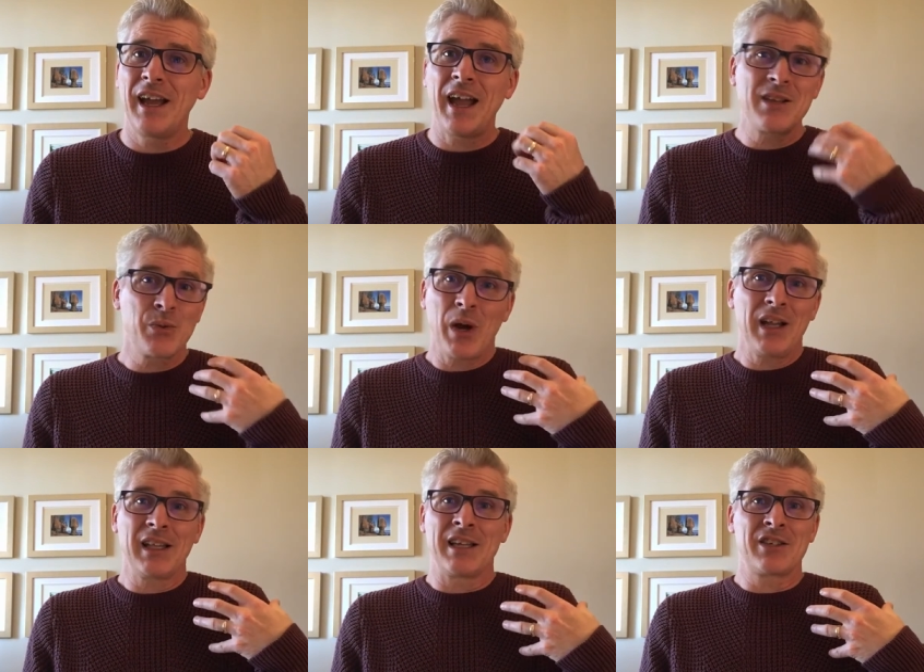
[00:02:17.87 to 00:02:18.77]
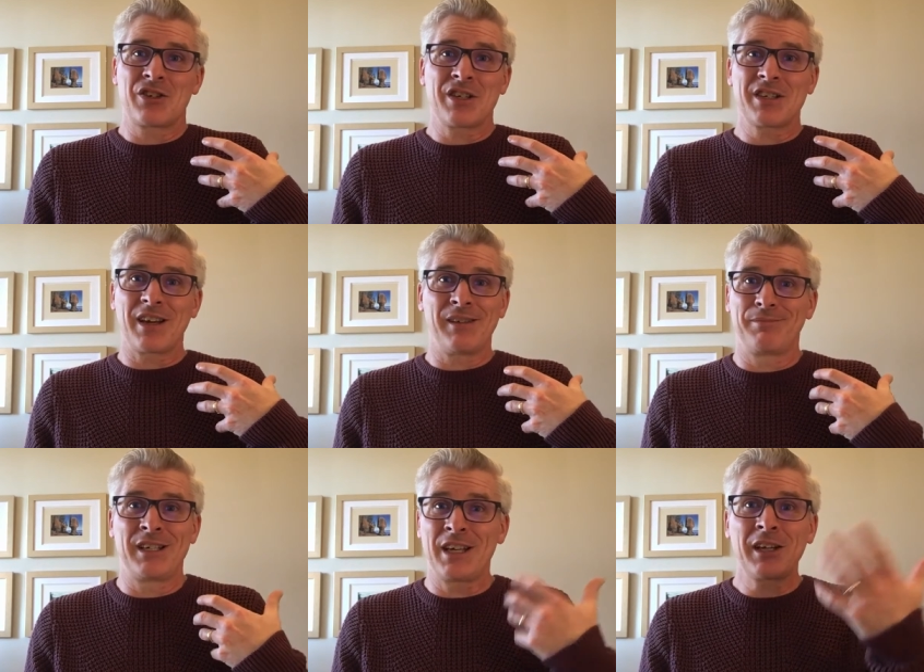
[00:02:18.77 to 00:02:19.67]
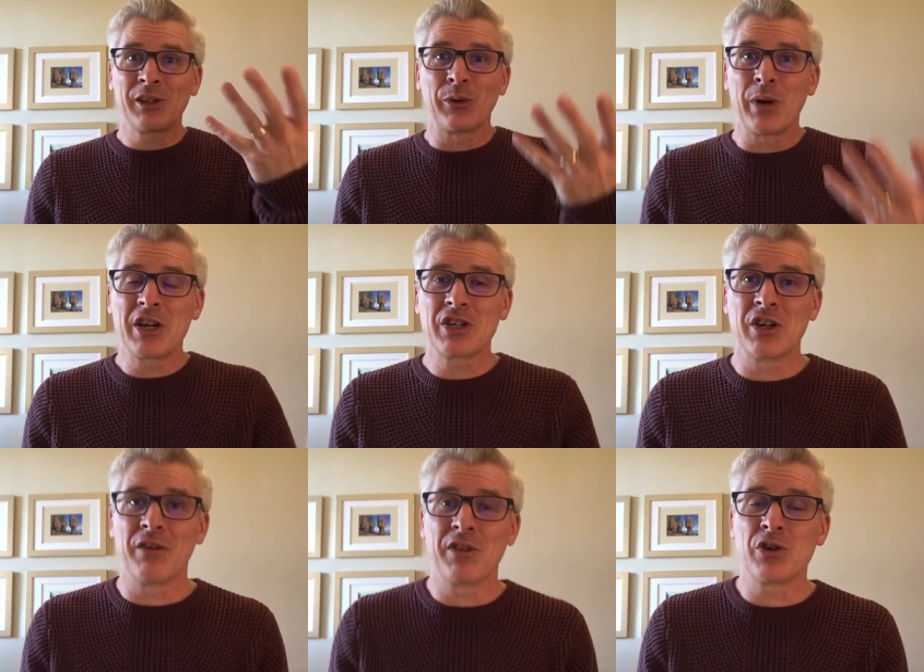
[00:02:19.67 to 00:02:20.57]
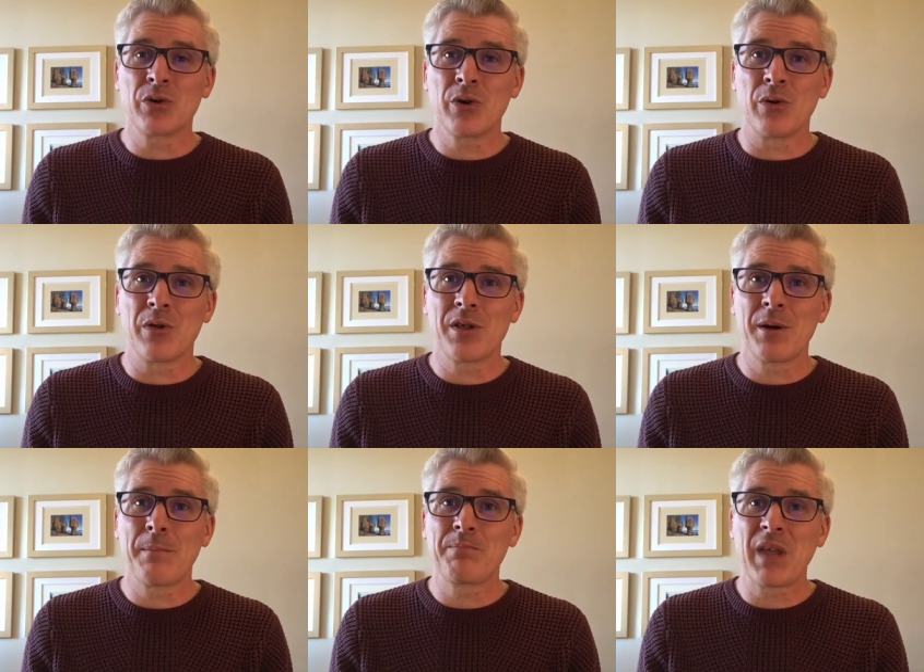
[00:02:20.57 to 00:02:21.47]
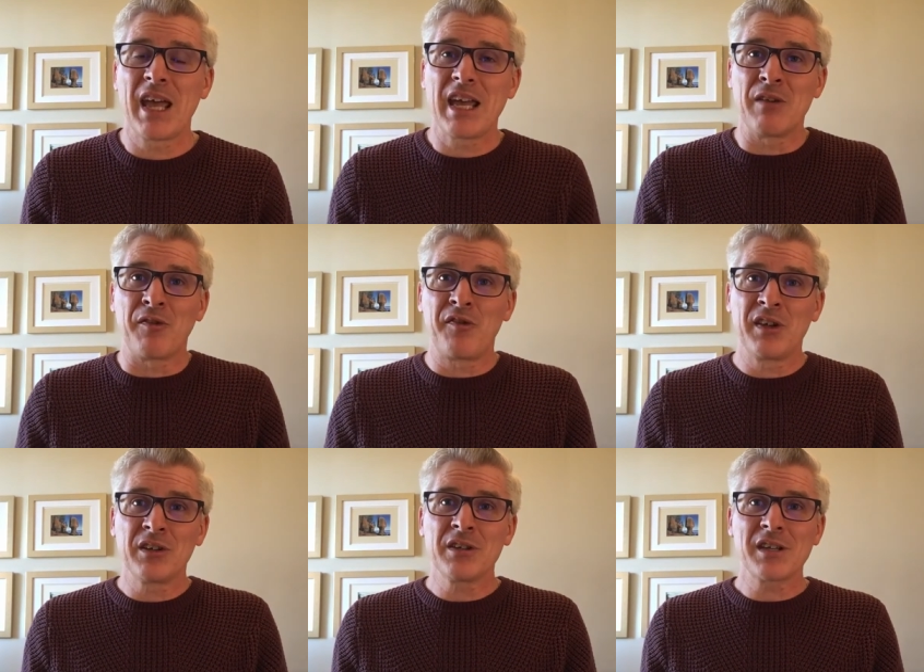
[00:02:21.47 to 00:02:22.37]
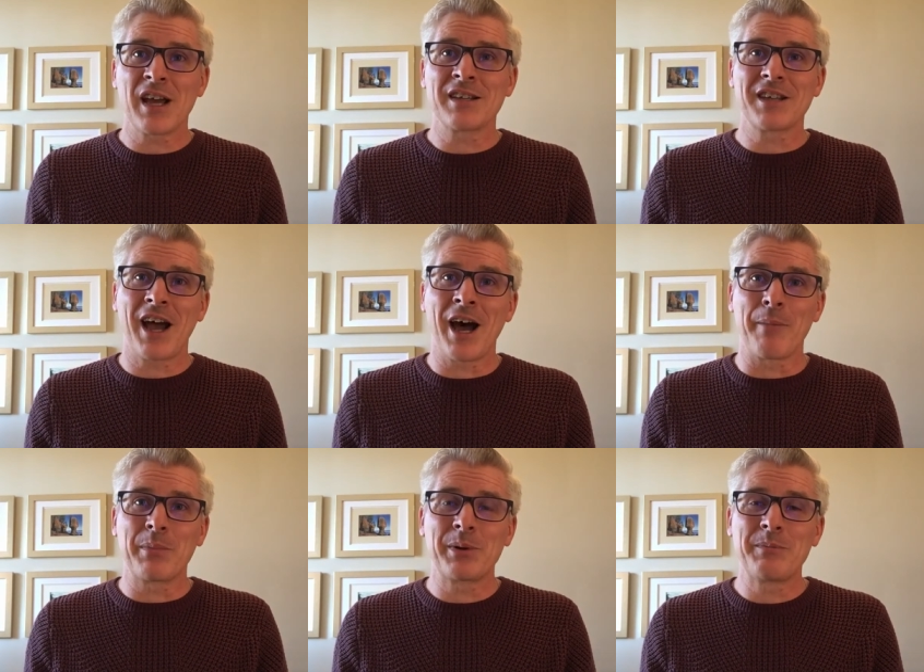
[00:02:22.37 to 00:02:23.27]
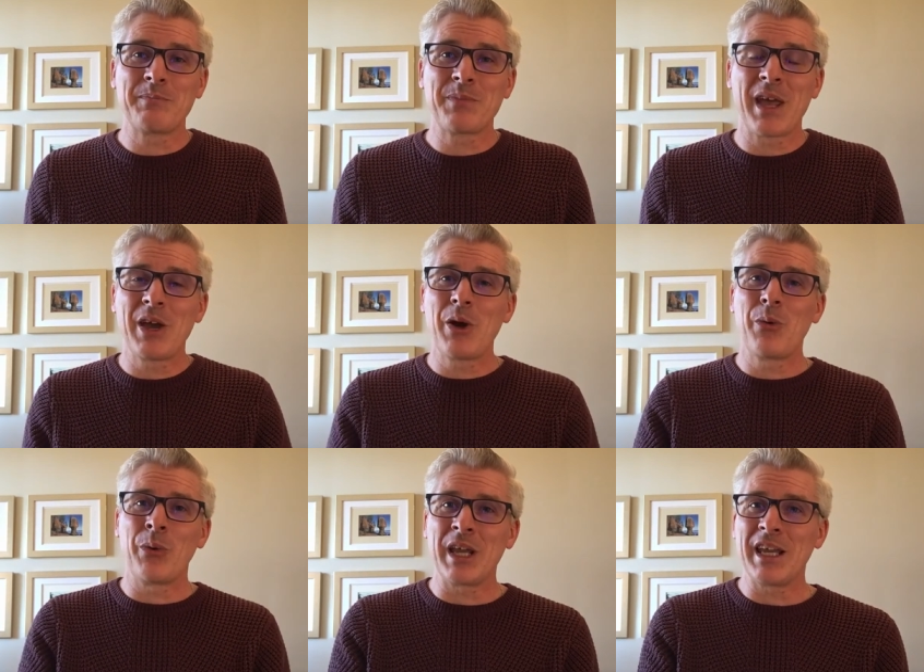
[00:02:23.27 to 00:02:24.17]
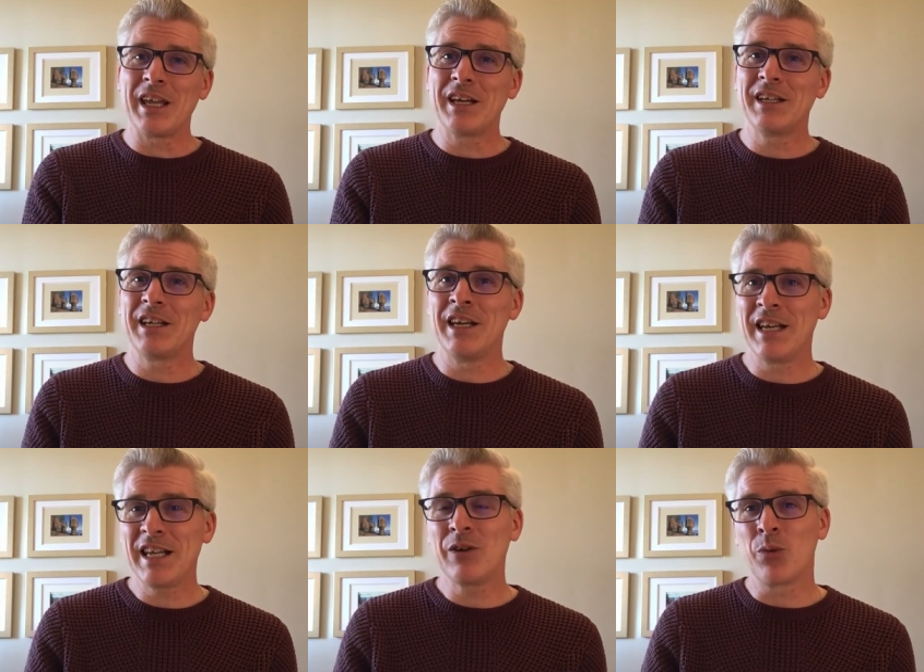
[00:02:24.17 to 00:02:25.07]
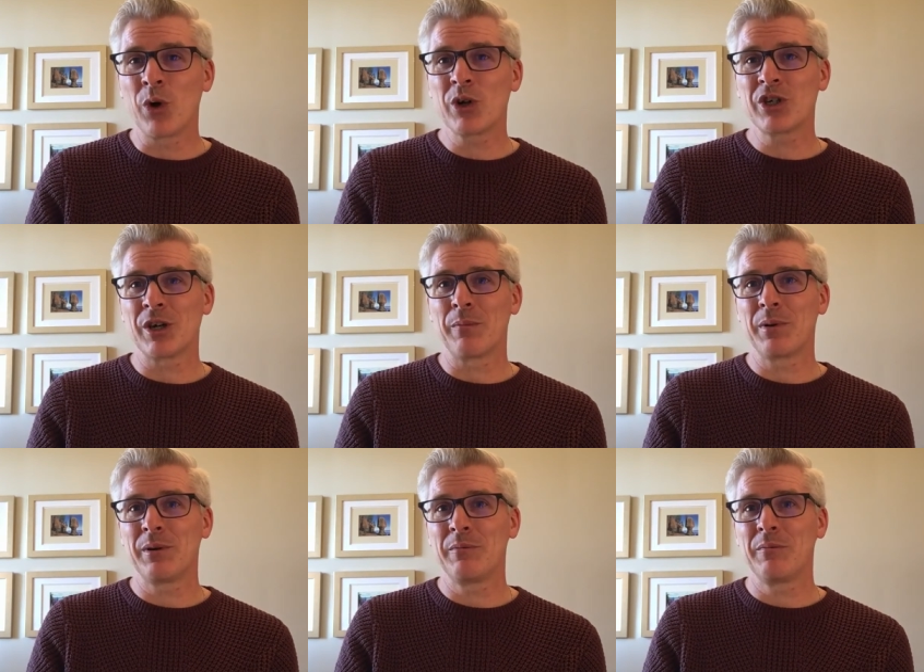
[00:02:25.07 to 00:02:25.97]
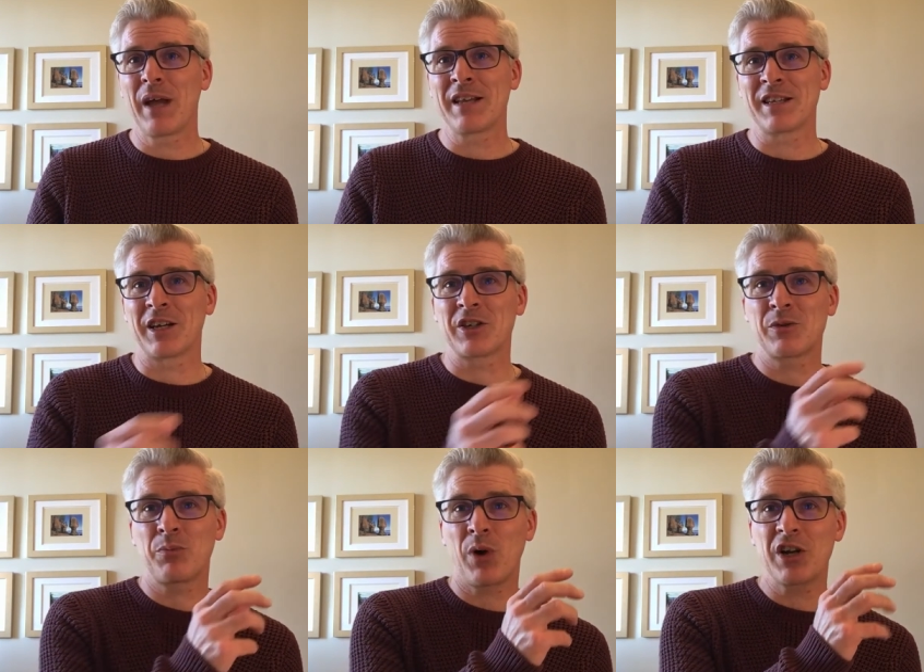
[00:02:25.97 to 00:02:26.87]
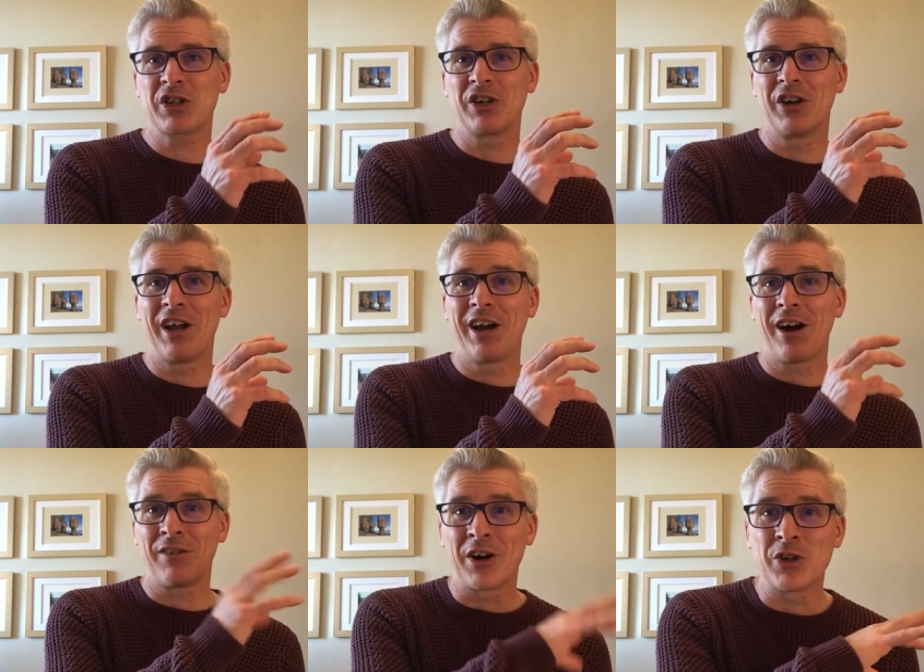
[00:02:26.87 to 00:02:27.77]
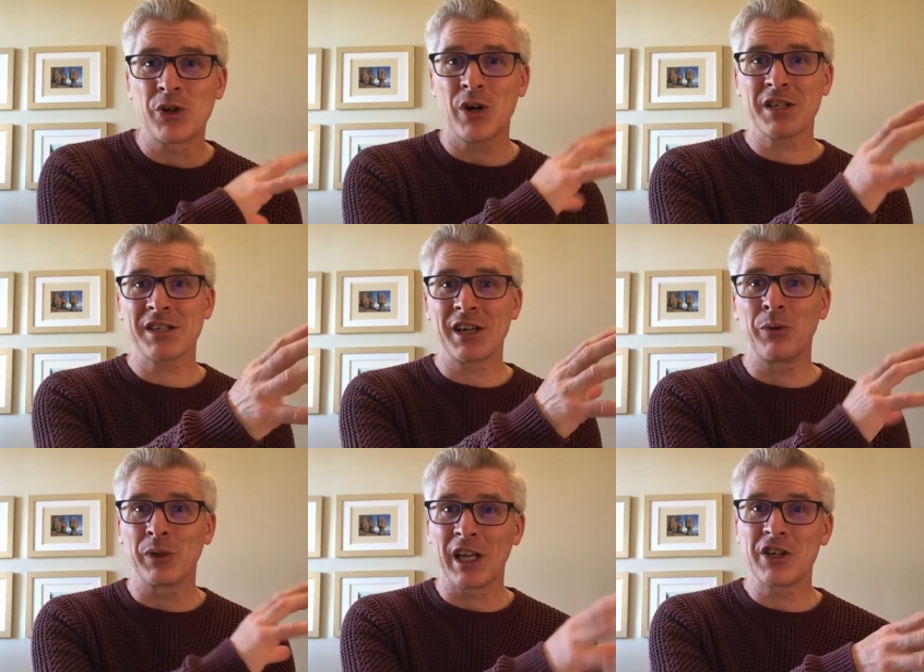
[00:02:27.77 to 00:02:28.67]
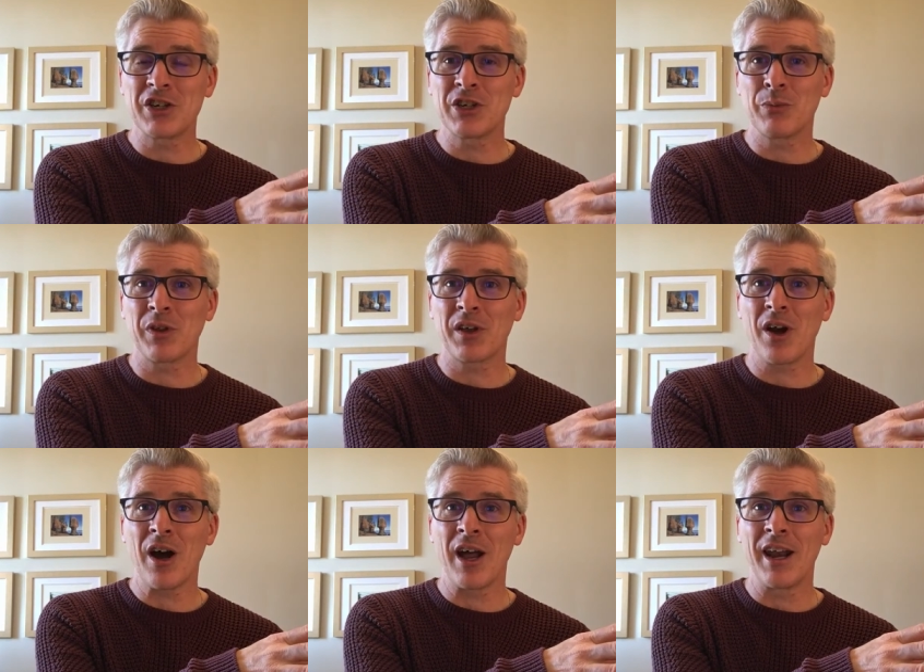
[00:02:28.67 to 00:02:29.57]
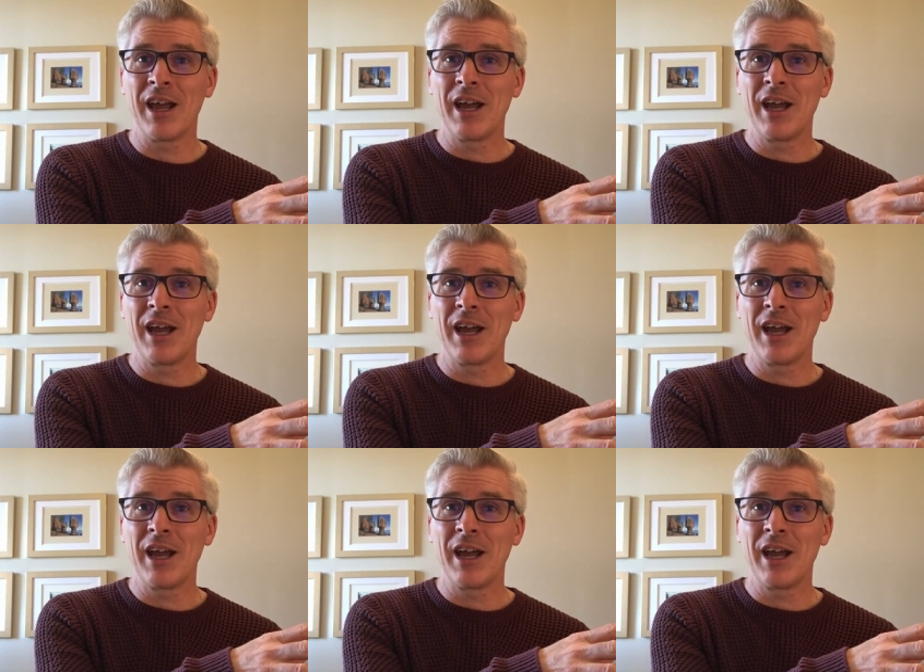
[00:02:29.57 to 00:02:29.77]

as well as just a declaration of the truth. It fills us up. We need worship as an expression of our trusting relationship with God.